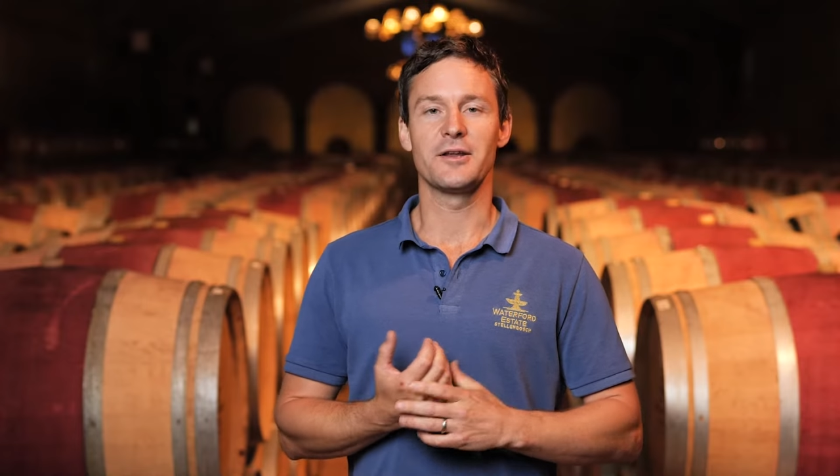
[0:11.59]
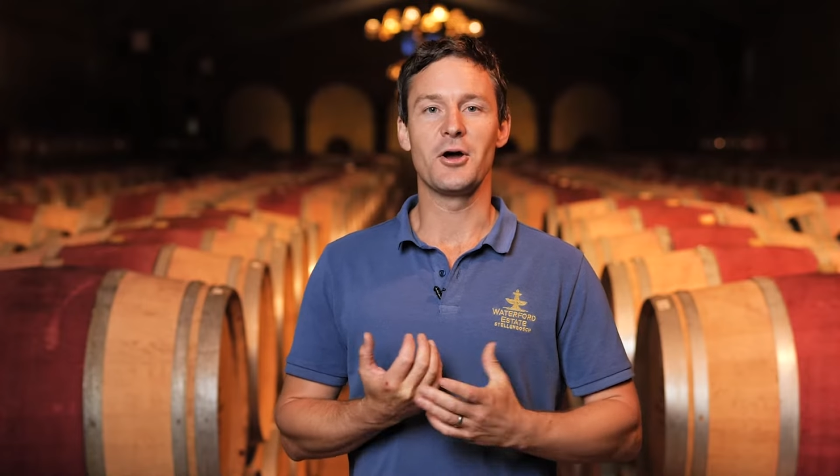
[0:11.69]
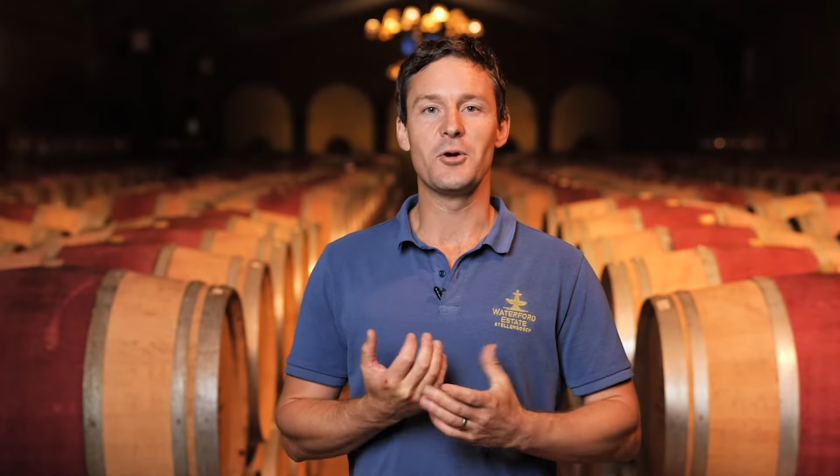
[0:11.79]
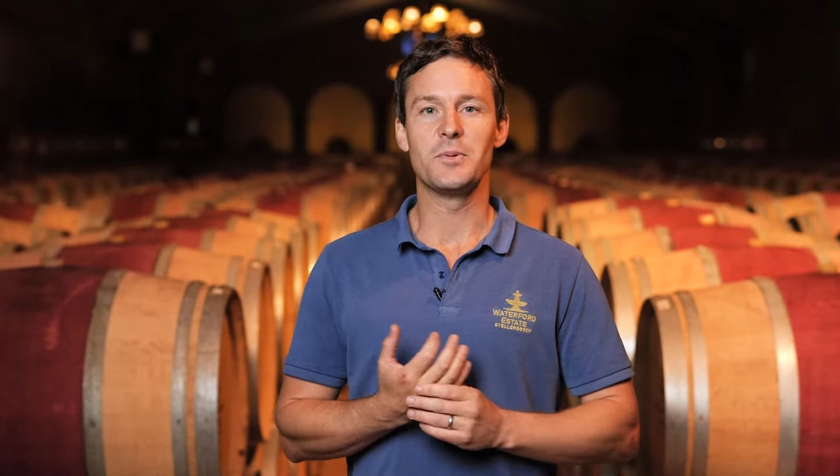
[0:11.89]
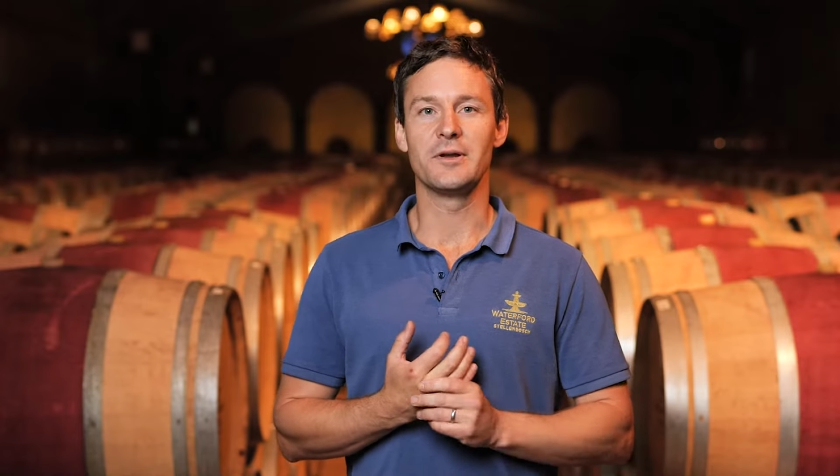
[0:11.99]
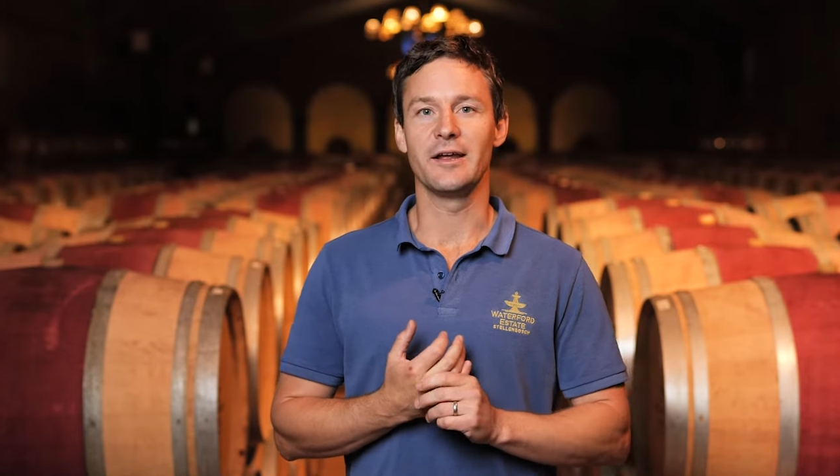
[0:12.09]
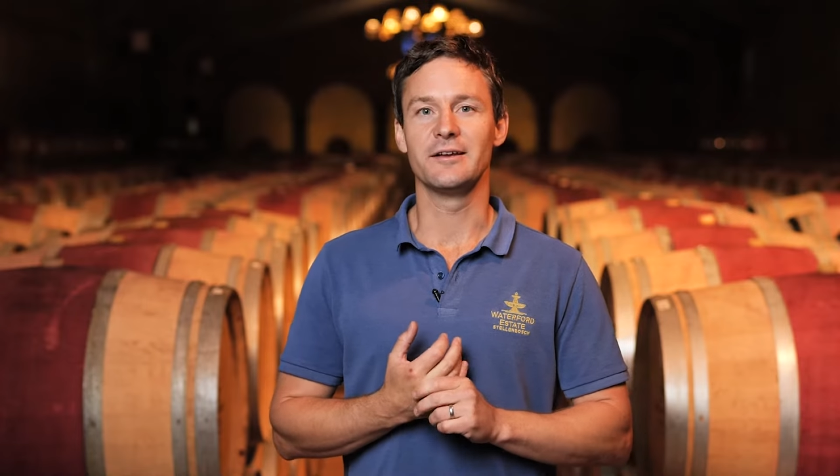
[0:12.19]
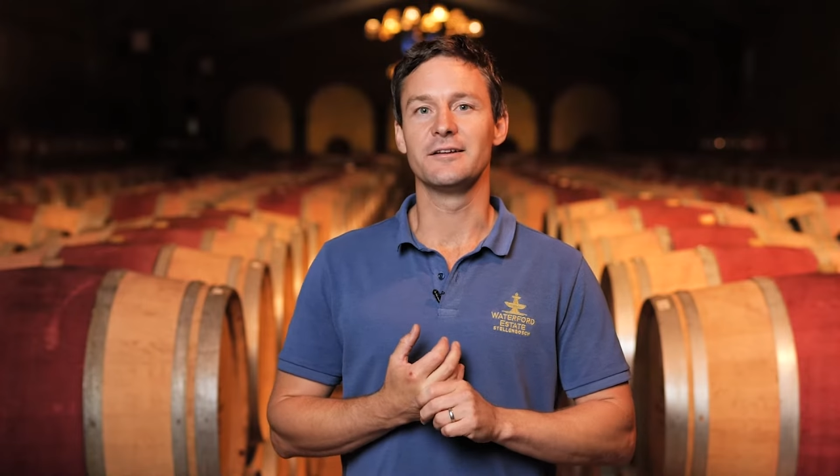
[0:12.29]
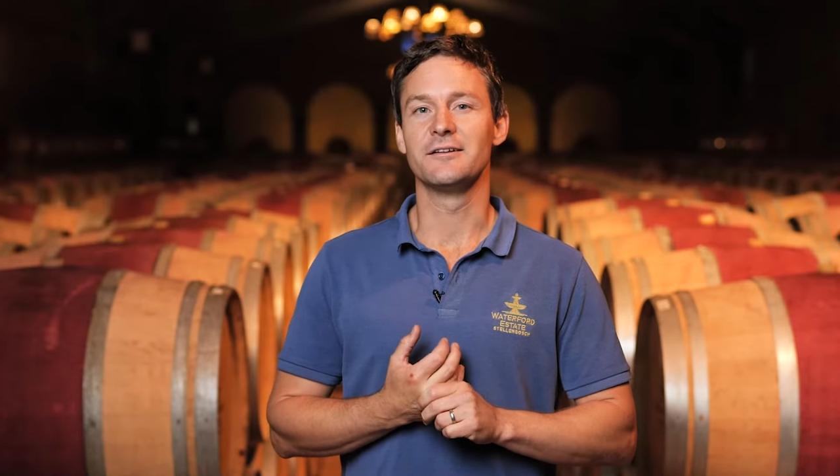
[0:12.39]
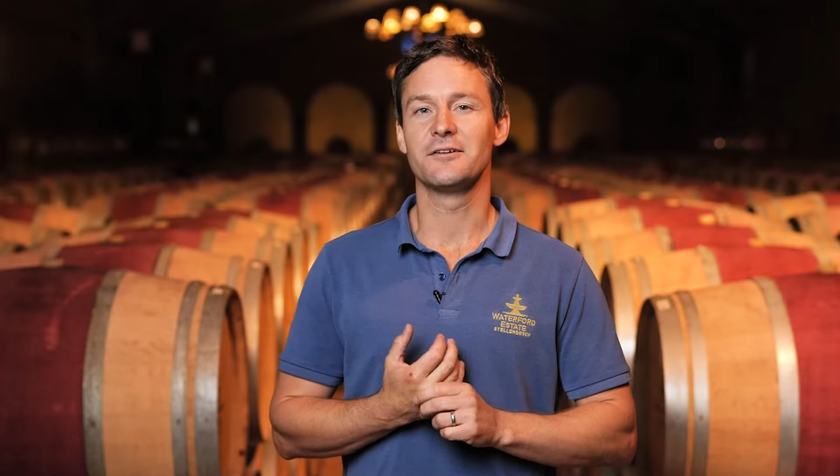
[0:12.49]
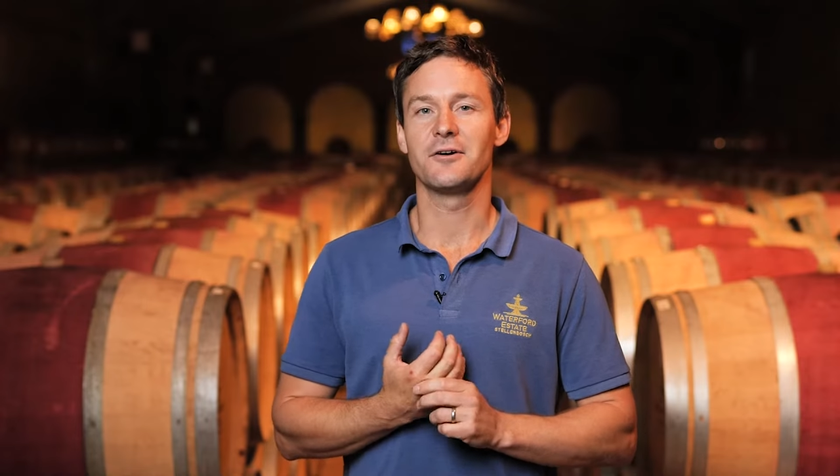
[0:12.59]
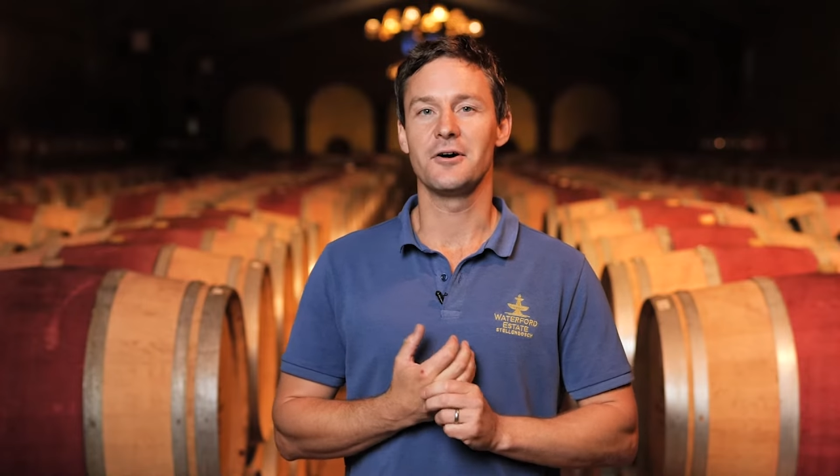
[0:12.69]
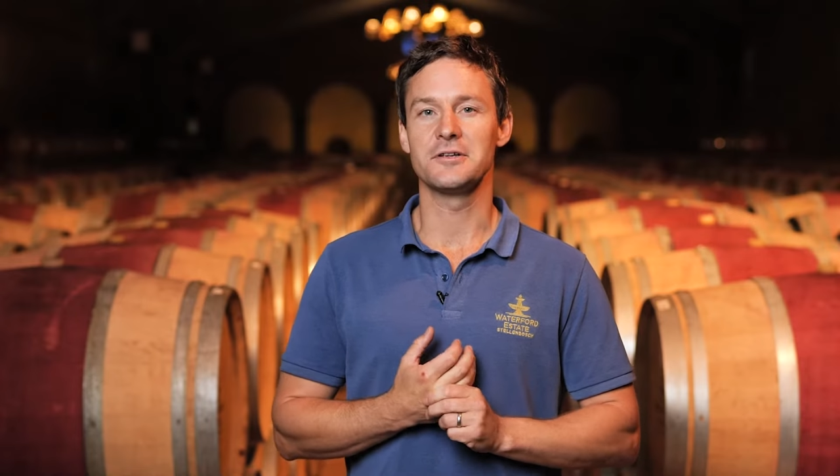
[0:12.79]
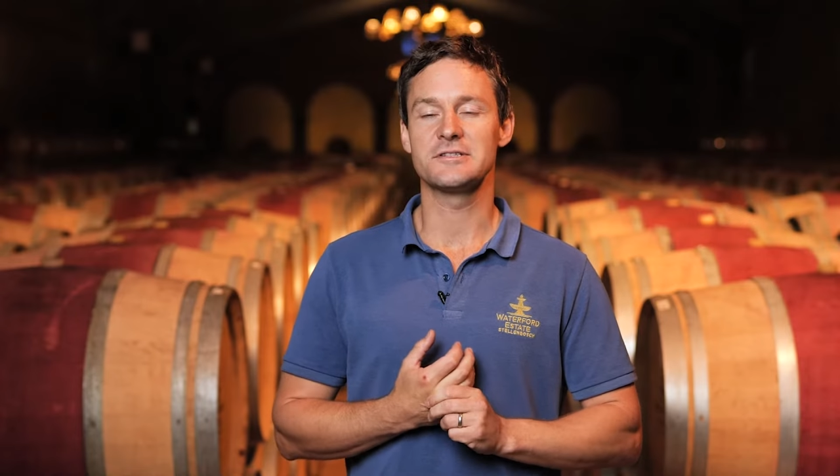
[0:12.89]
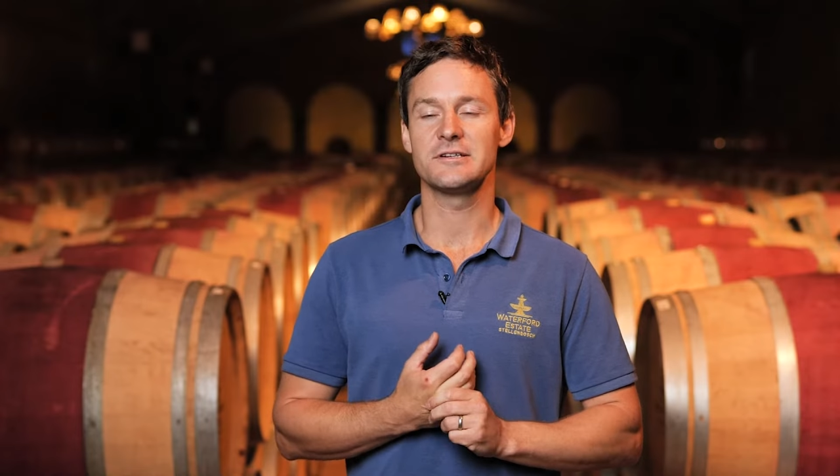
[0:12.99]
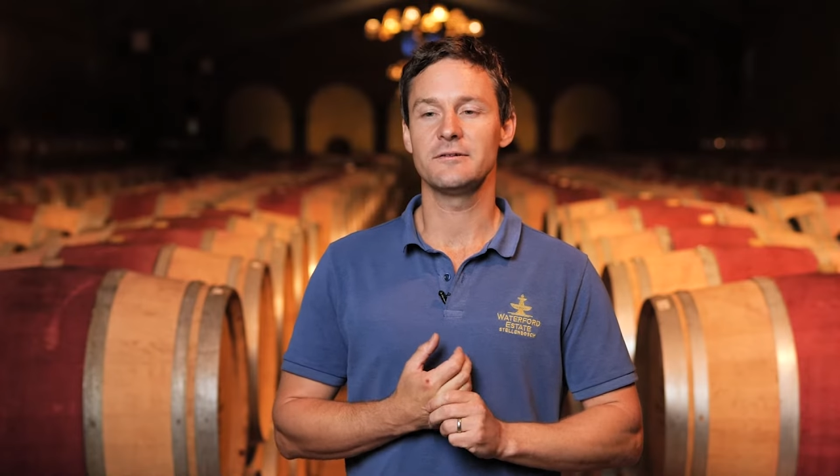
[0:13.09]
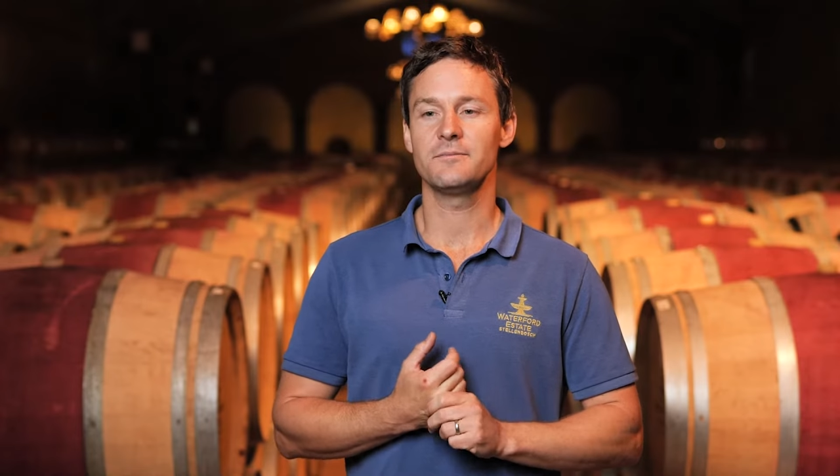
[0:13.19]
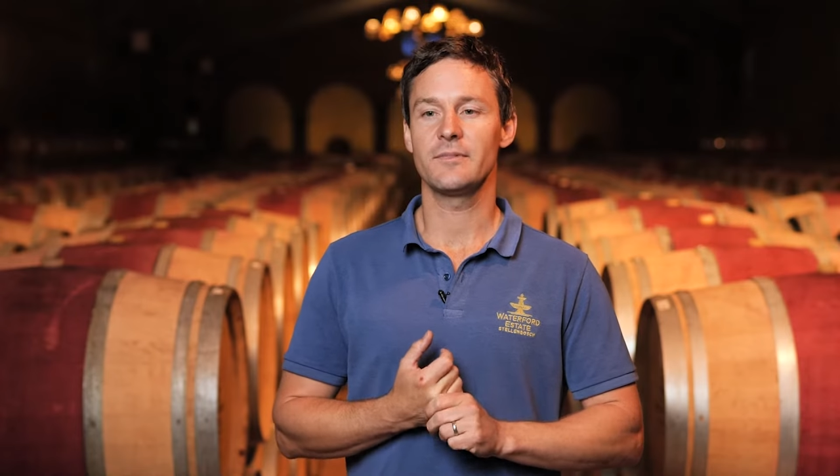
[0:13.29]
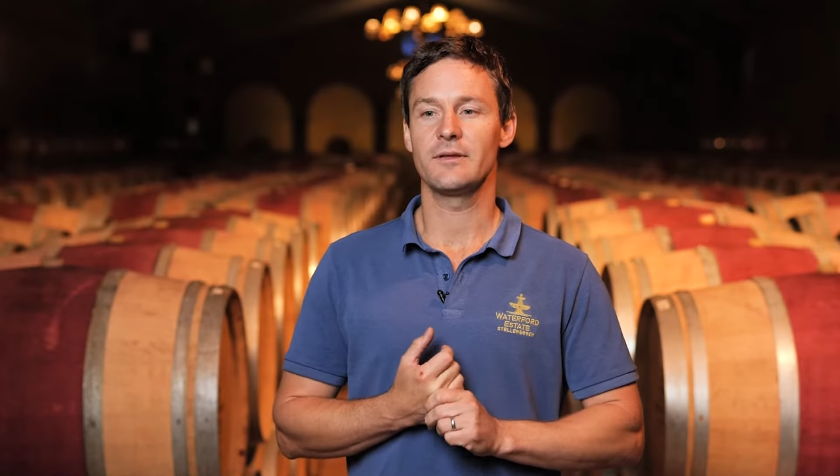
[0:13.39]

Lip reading: an open-ended answer.